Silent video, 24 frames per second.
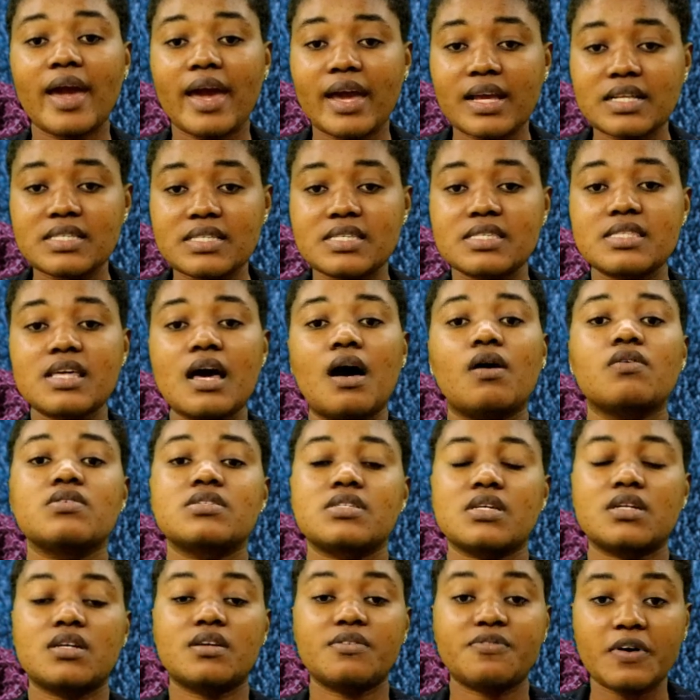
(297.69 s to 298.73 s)

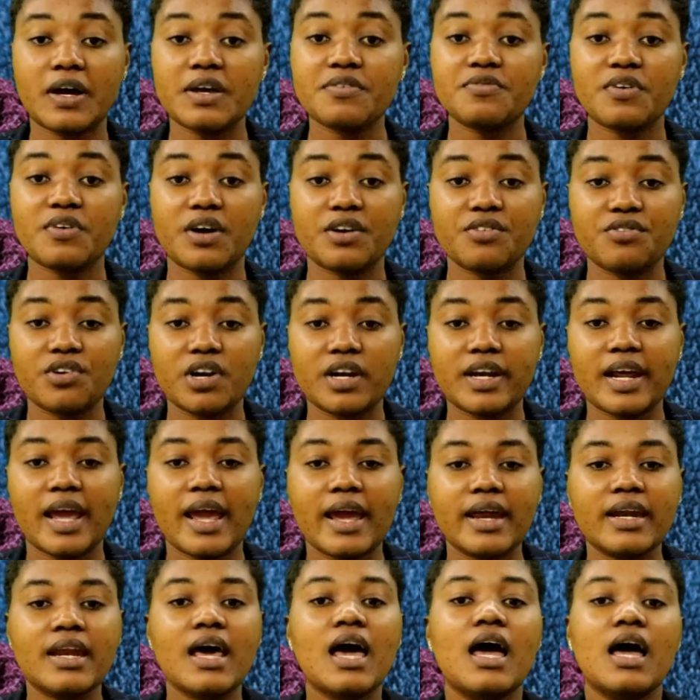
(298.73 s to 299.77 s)

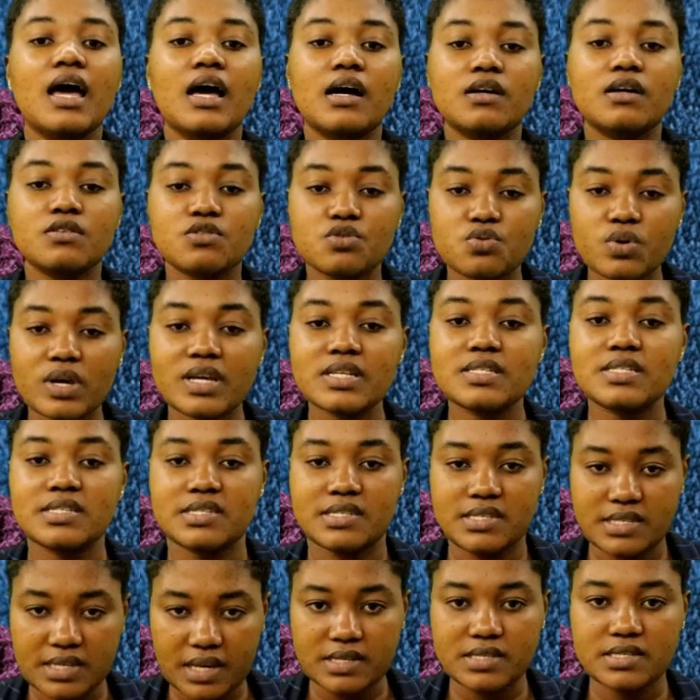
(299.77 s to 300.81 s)

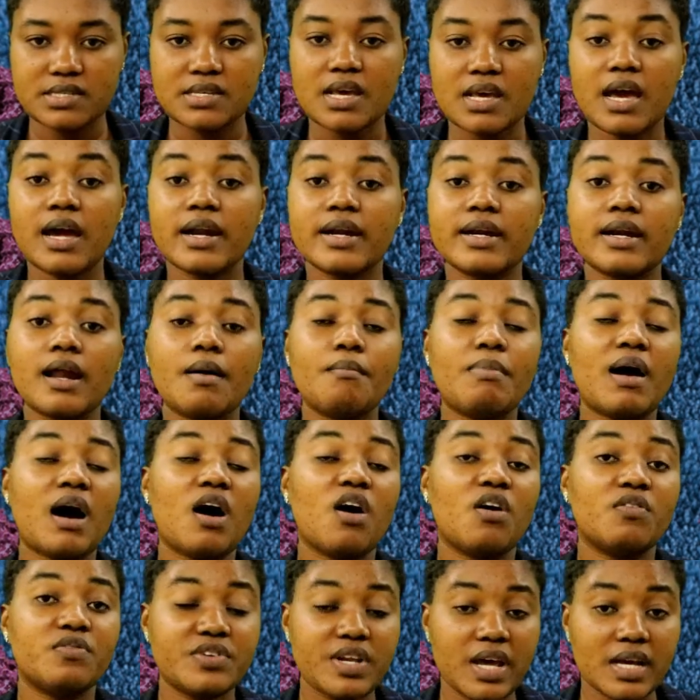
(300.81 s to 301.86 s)
8,526. Number
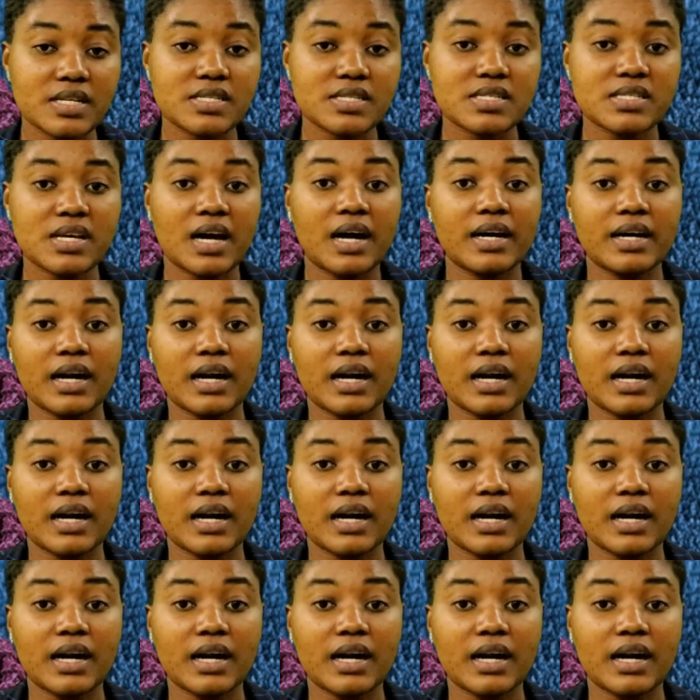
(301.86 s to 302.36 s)
of deaths are